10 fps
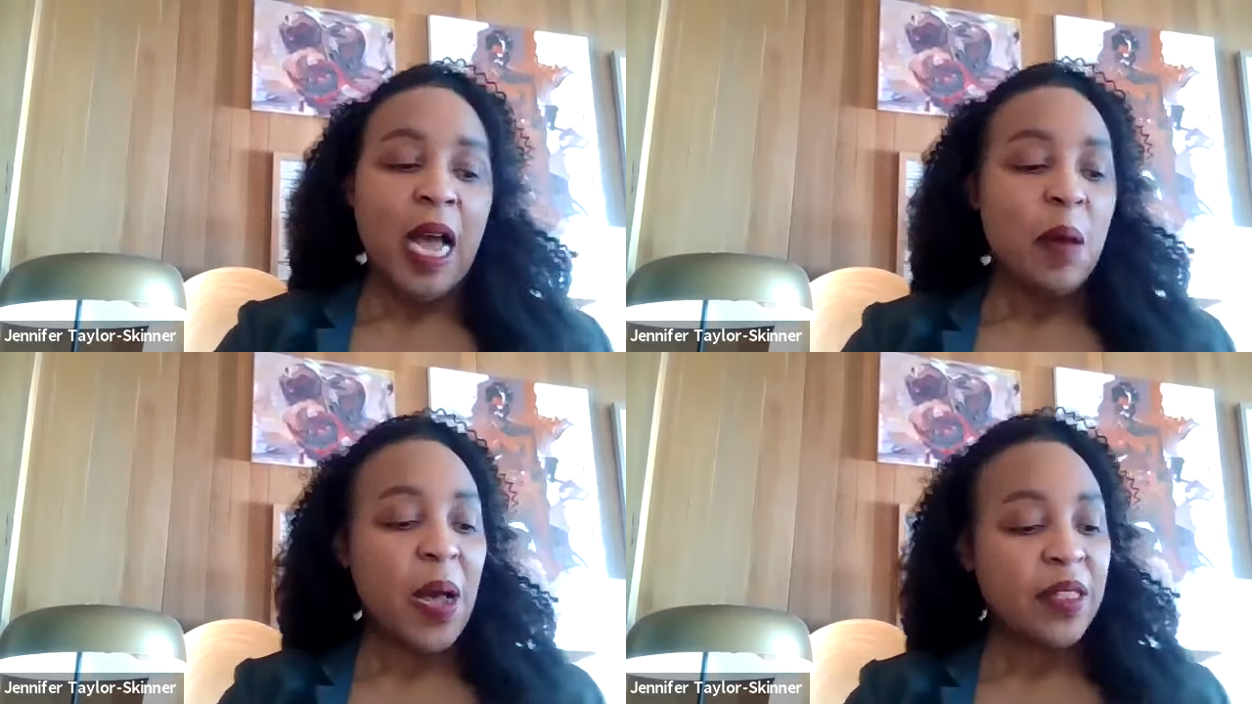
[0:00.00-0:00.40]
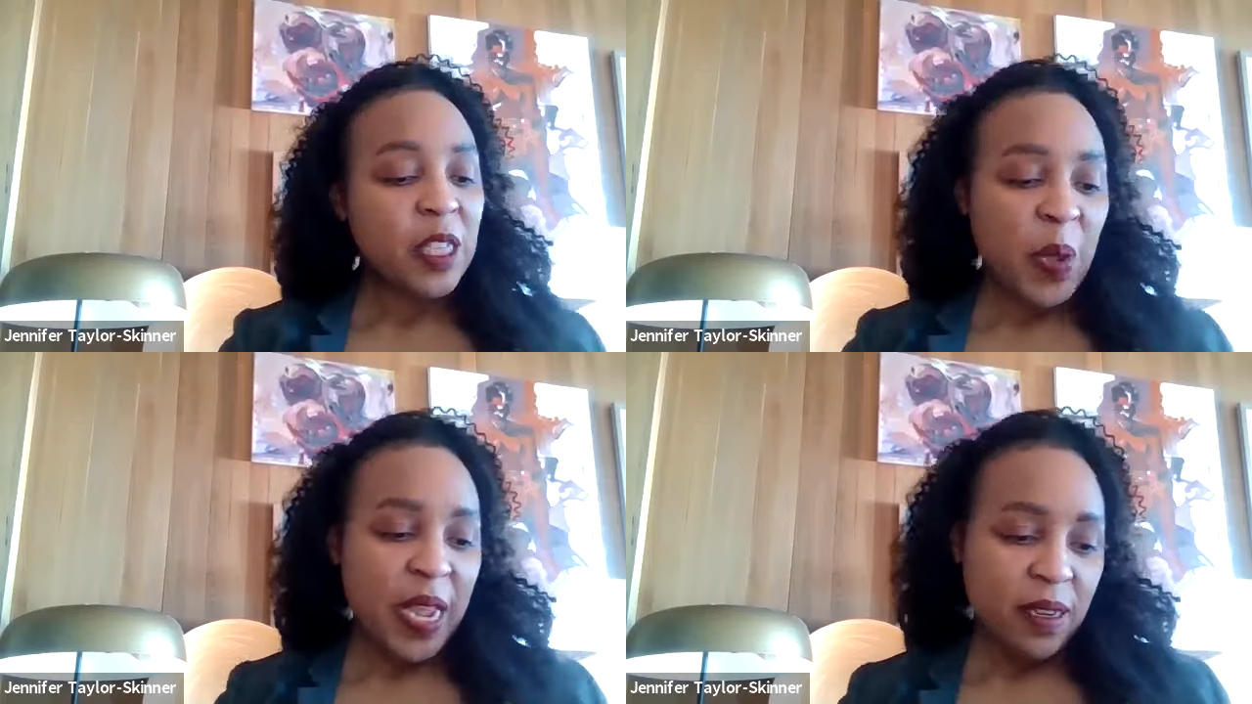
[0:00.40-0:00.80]
about
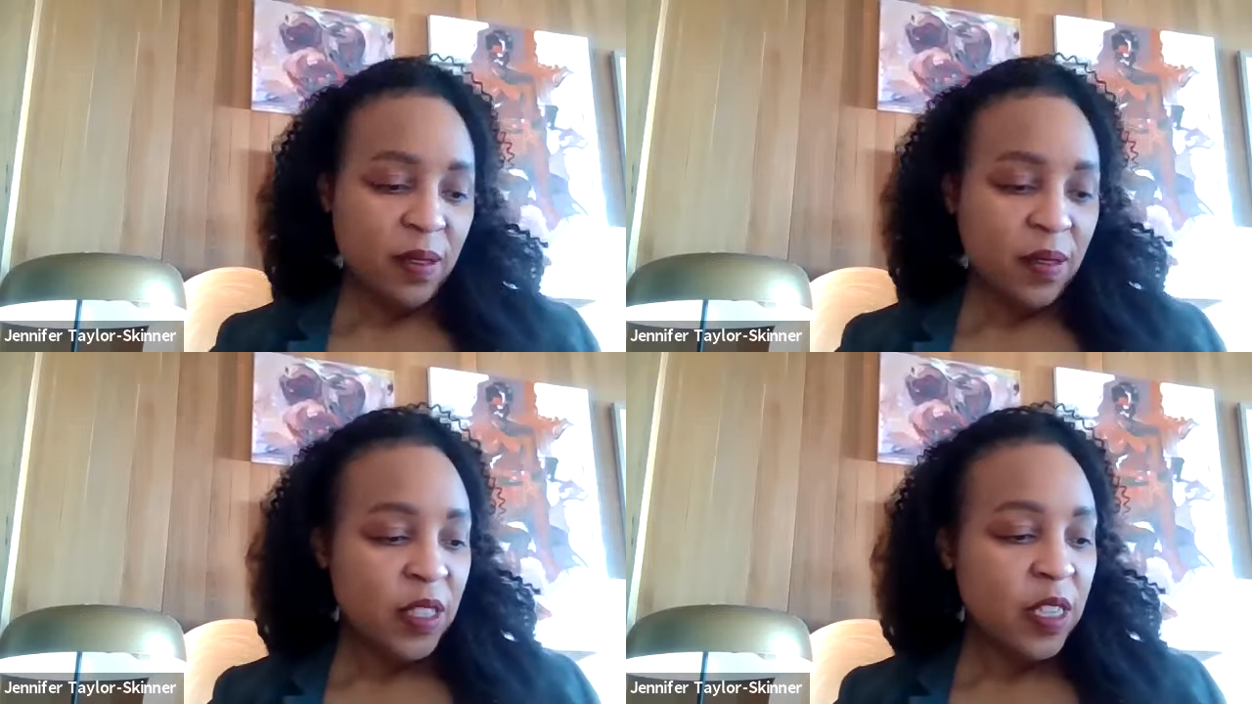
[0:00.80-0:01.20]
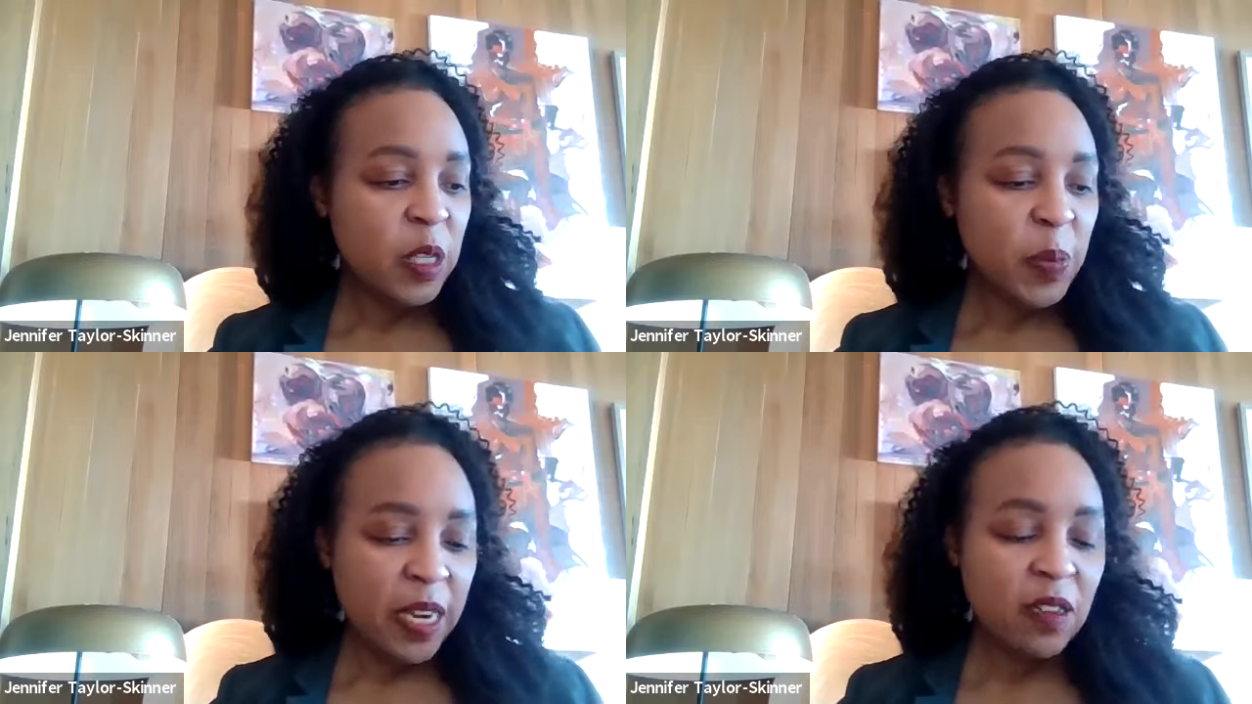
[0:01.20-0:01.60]
this panel. So
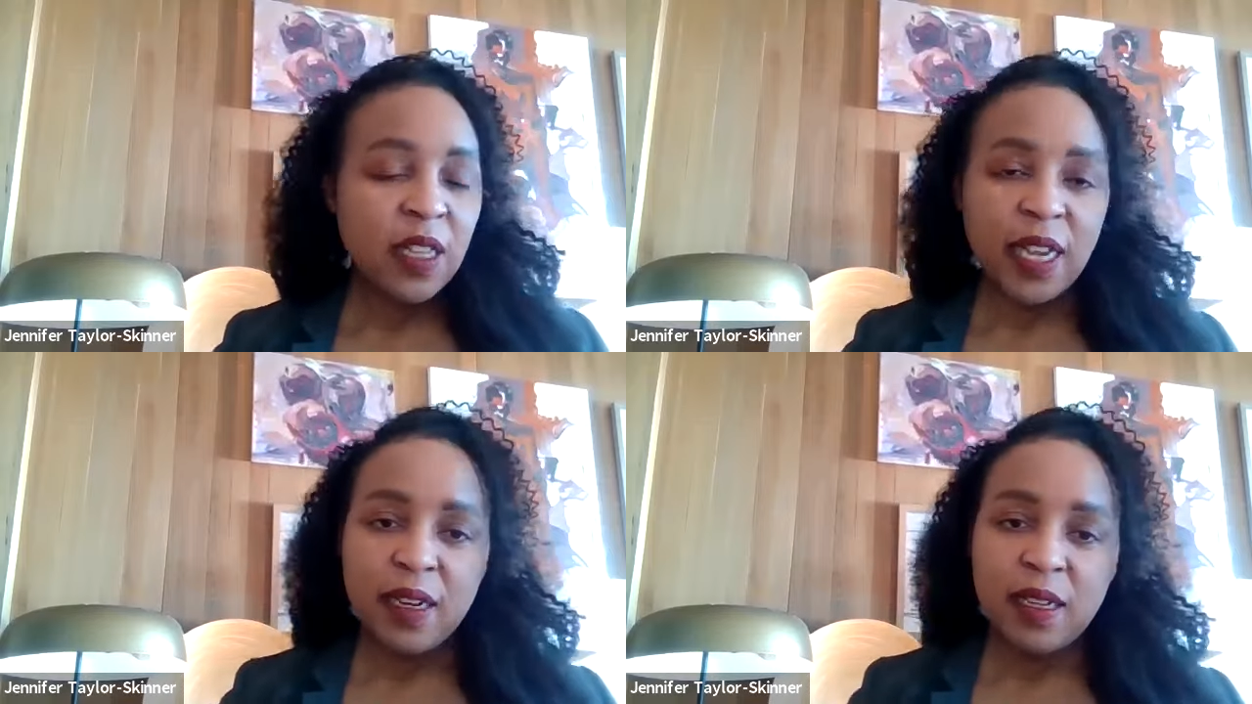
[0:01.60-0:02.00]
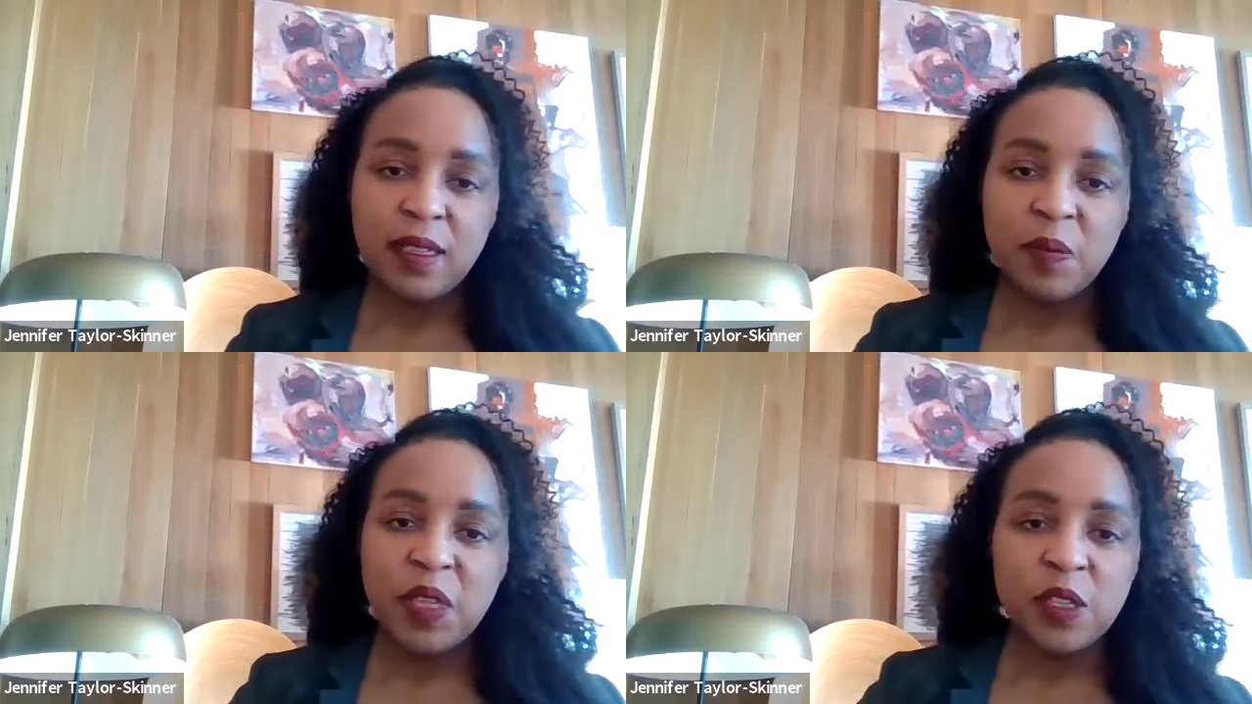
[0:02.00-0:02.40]
this panel, again,
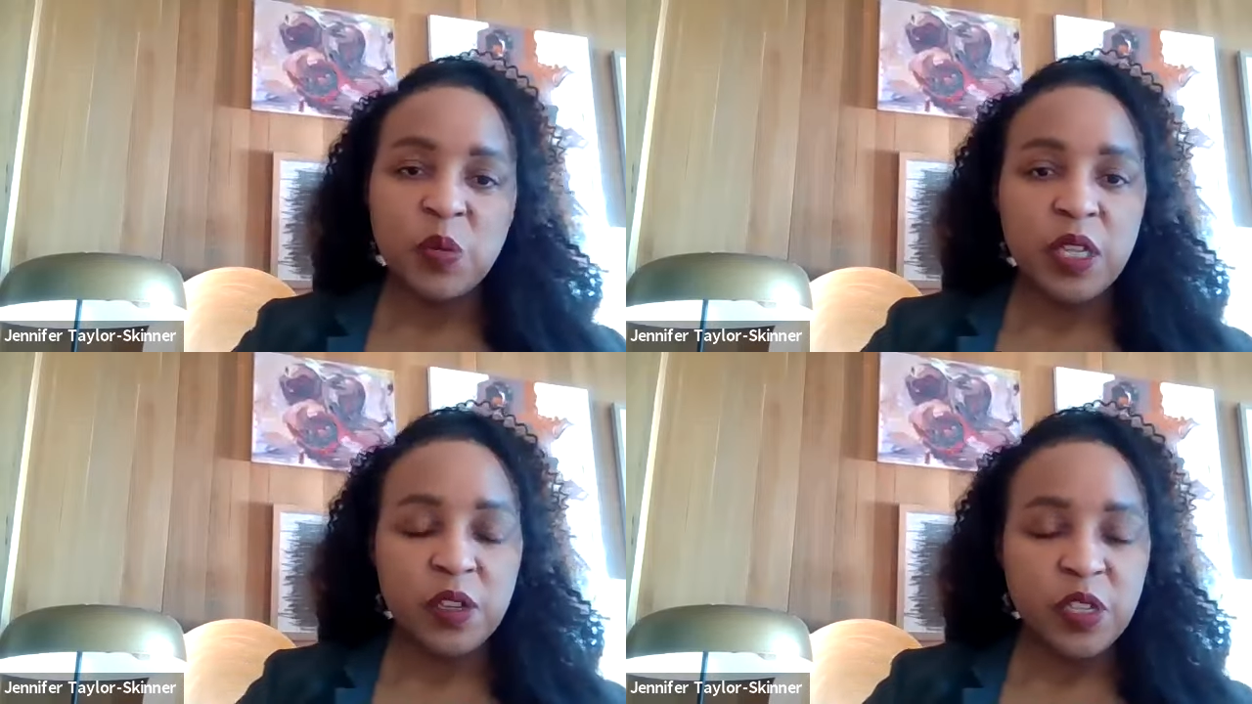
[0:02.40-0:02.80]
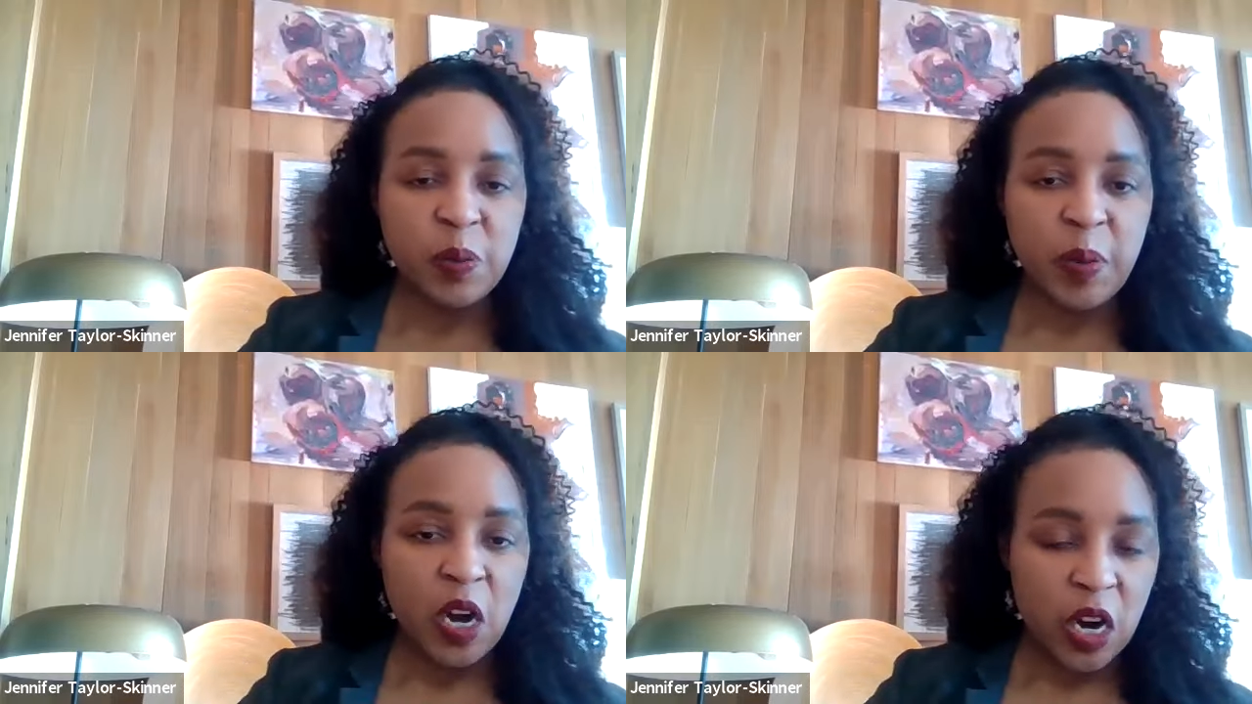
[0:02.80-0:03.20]
it's something that's really close
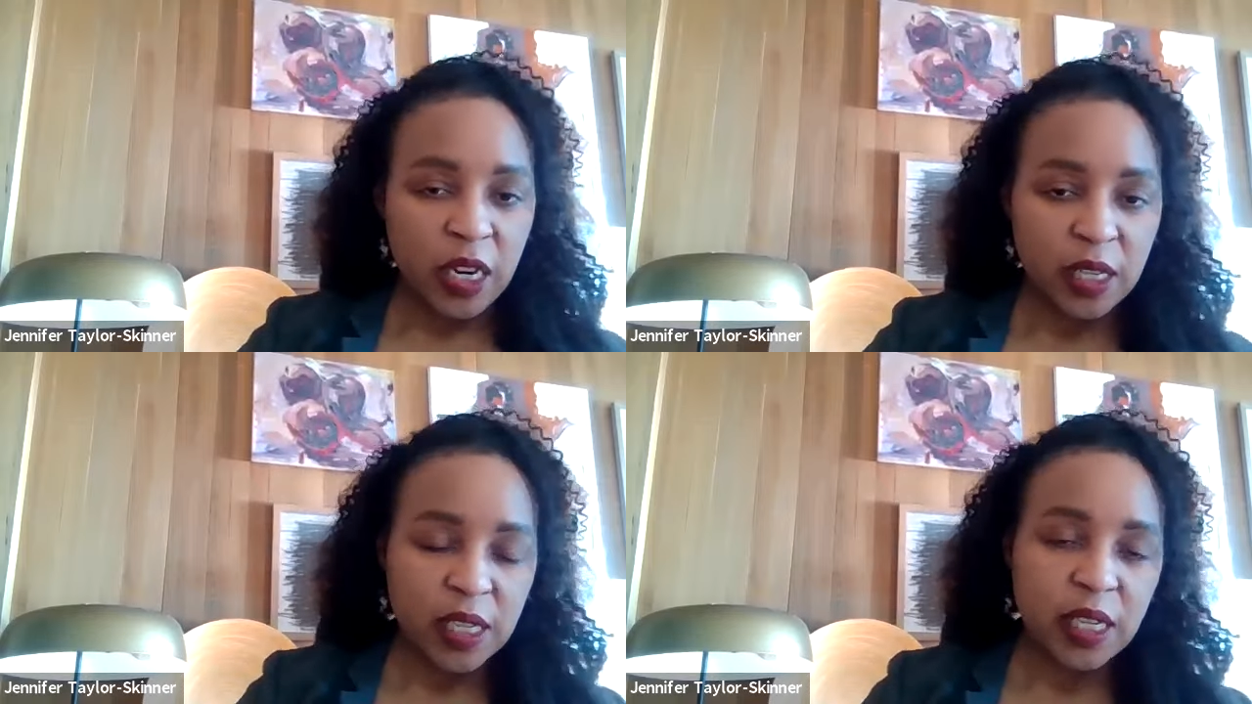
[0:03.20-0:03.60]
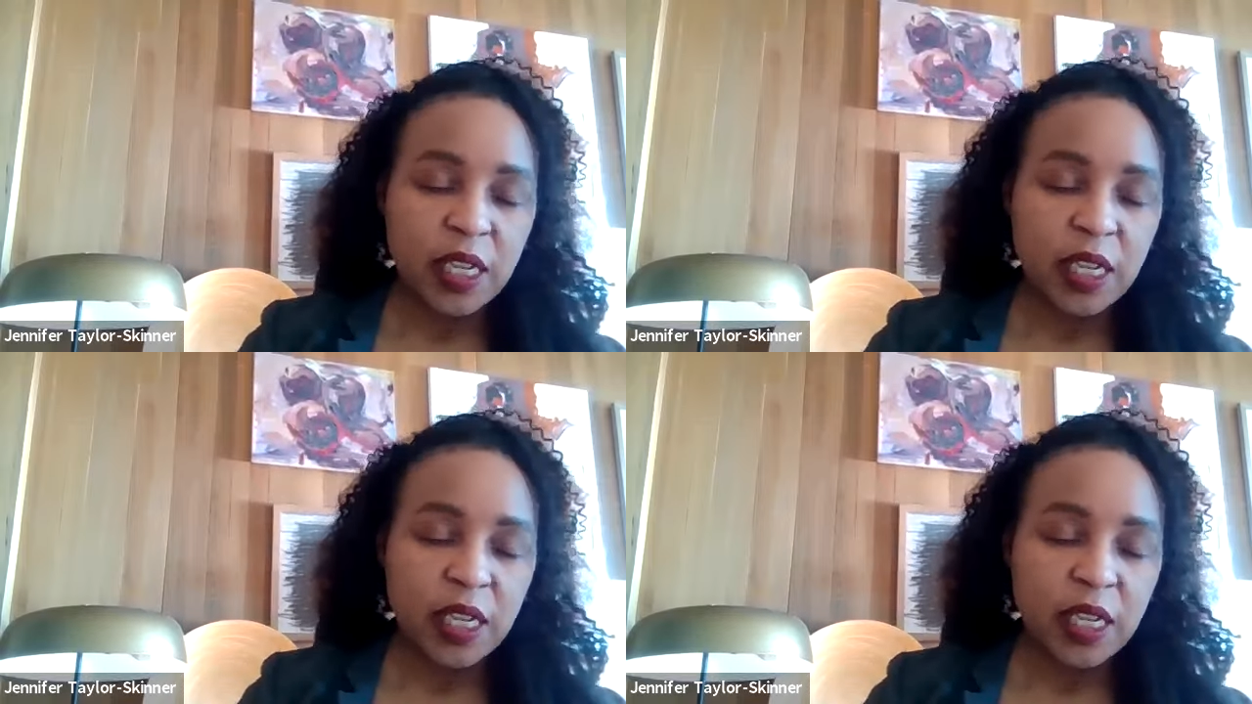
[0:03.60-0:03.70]
to my heart,